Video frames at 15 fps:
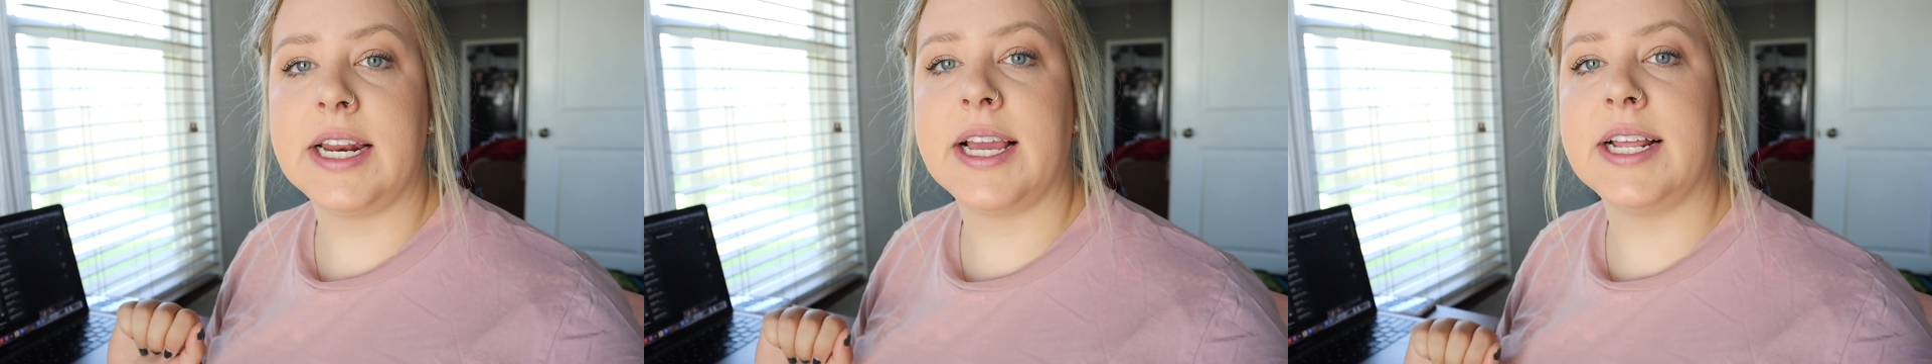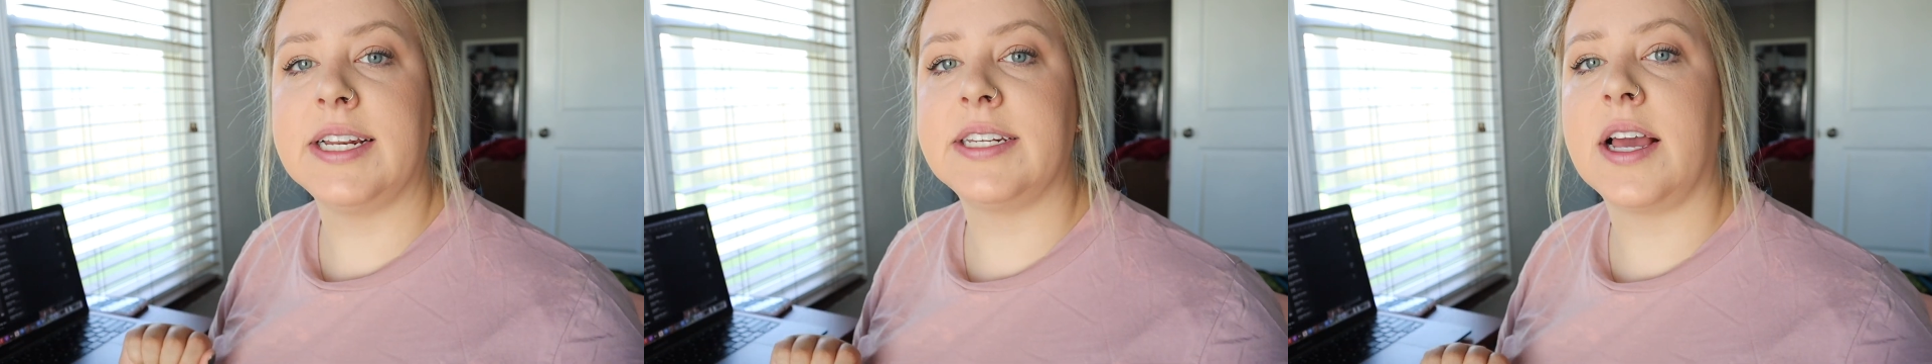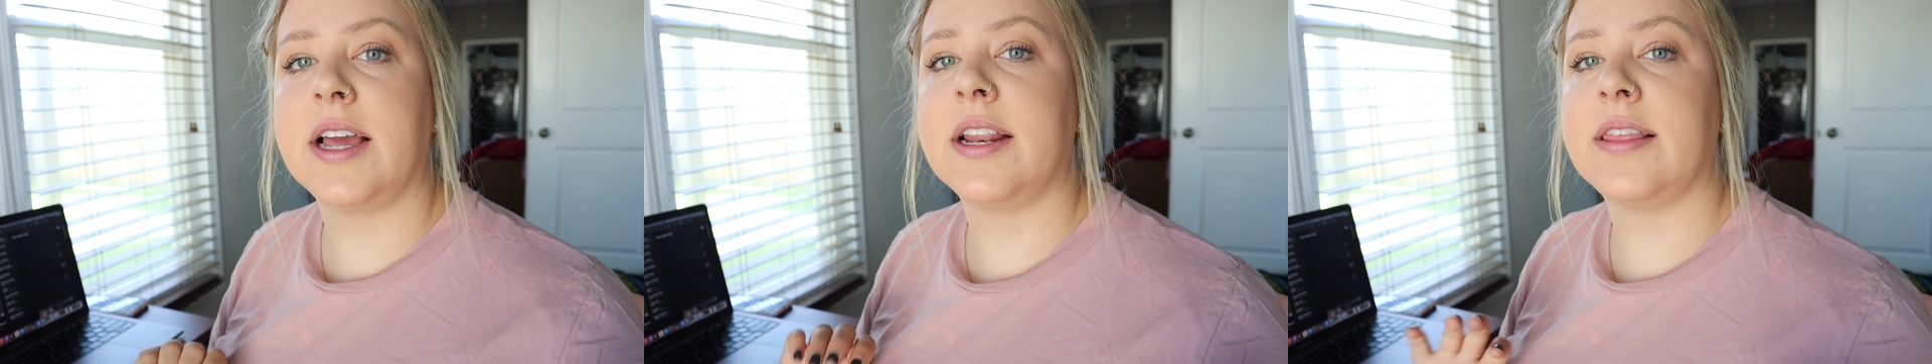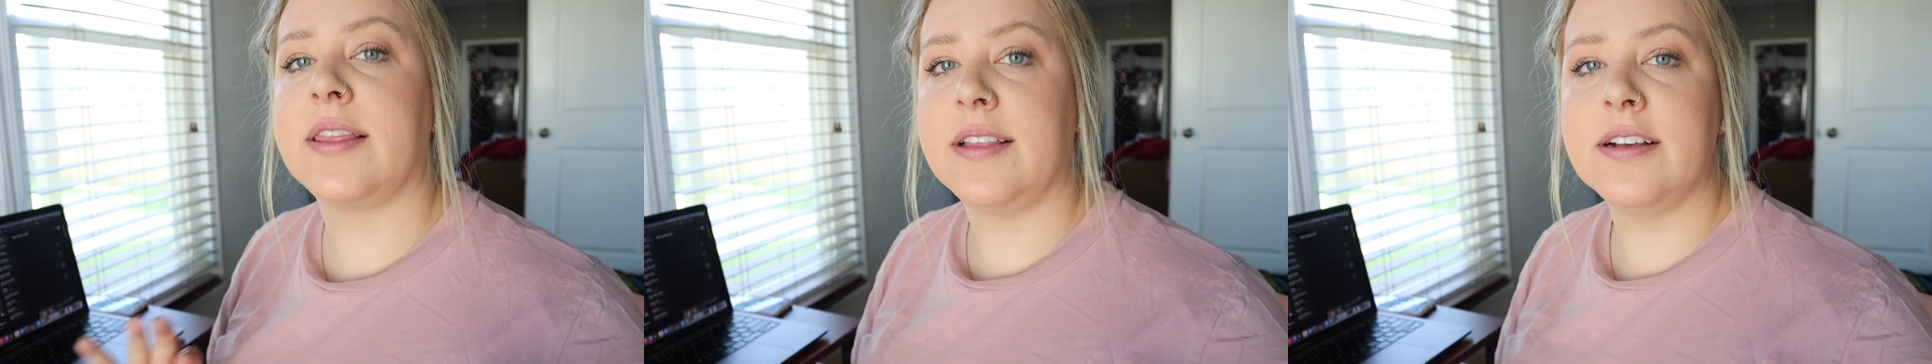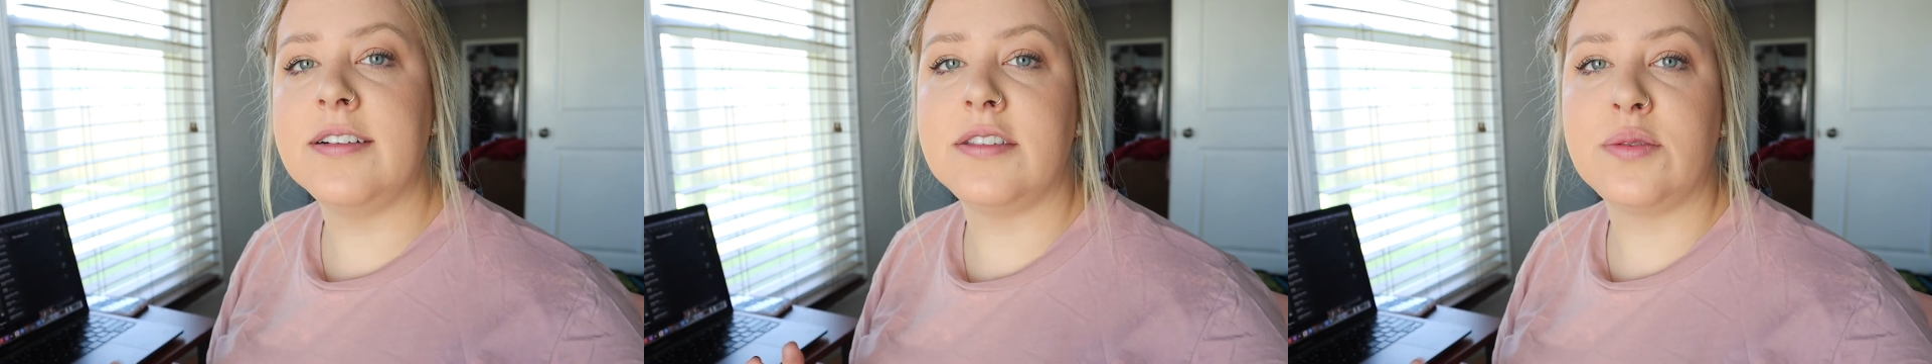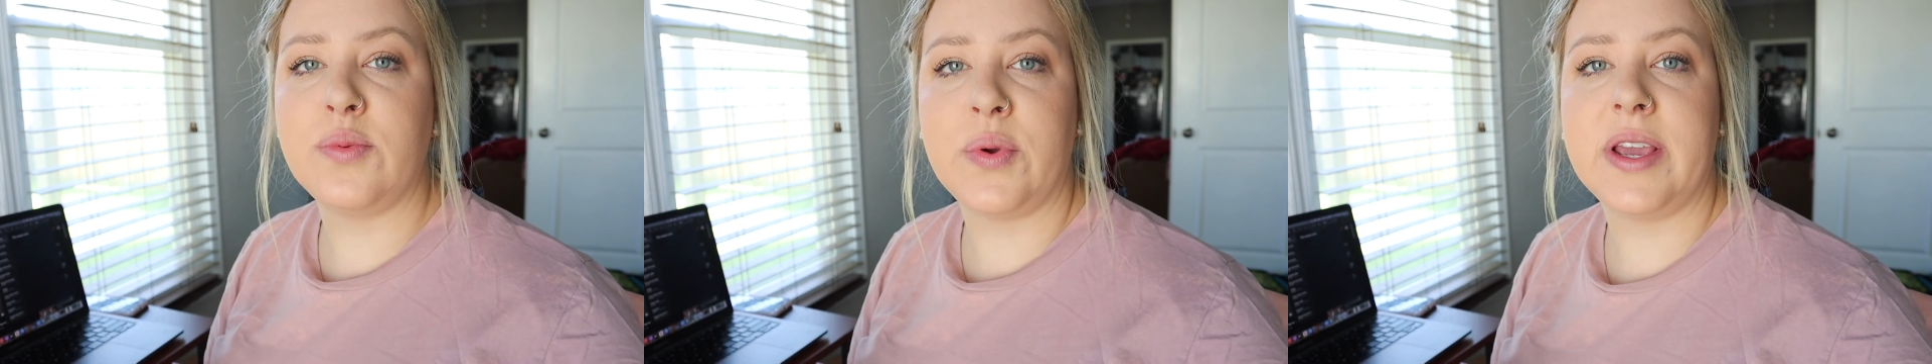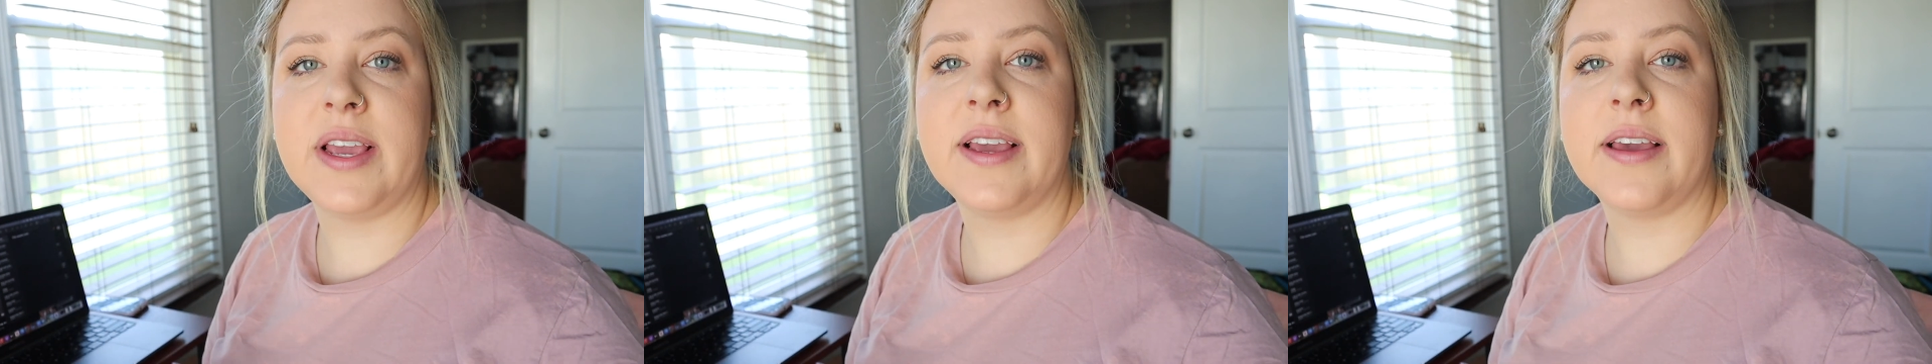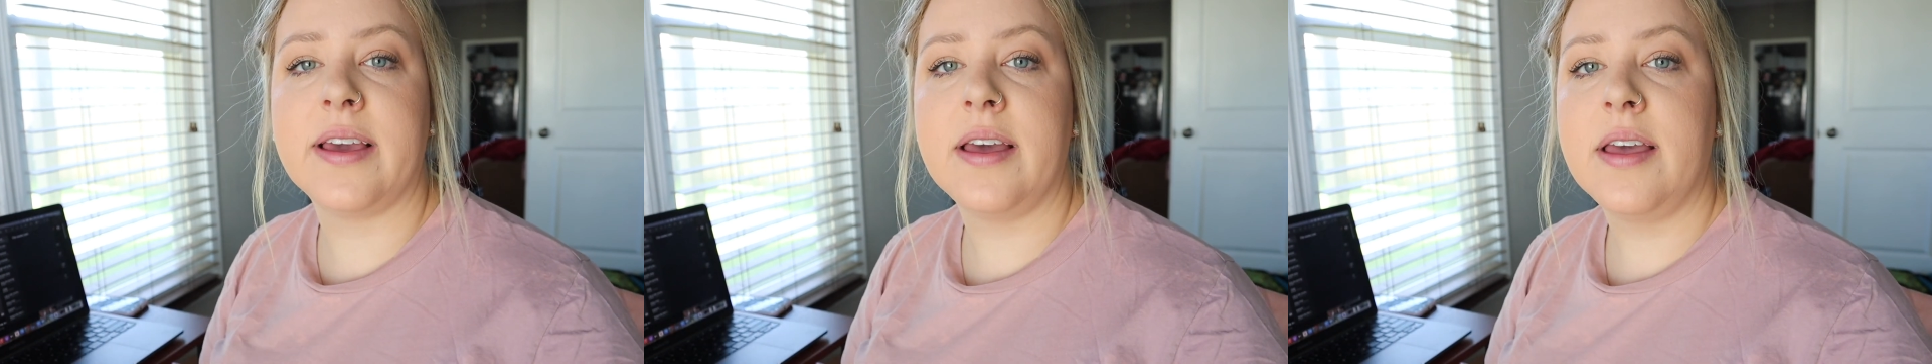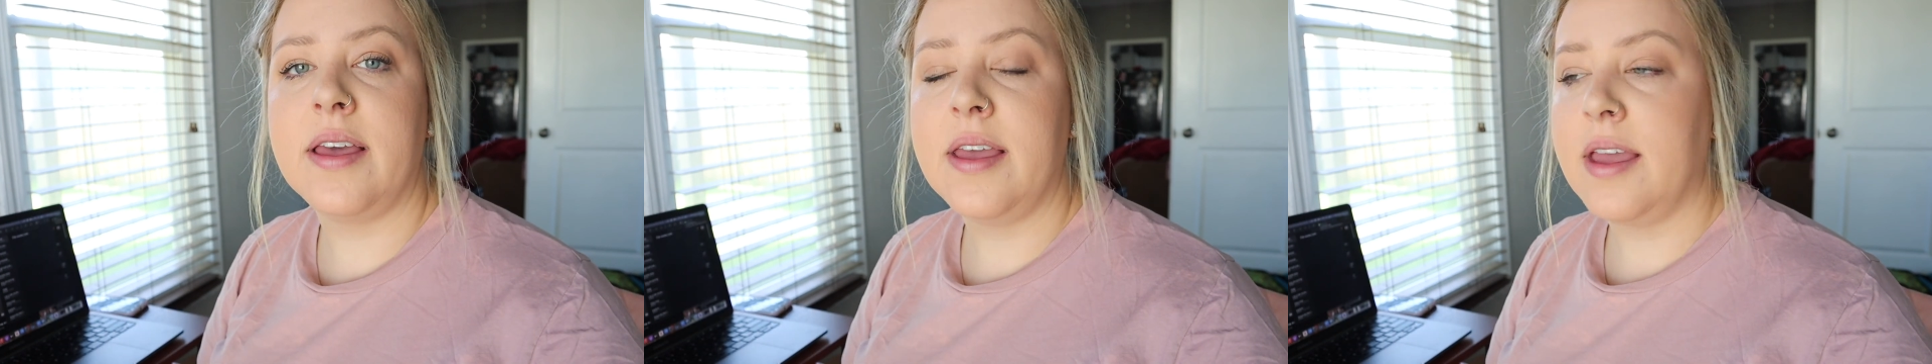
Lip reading: to get done this week.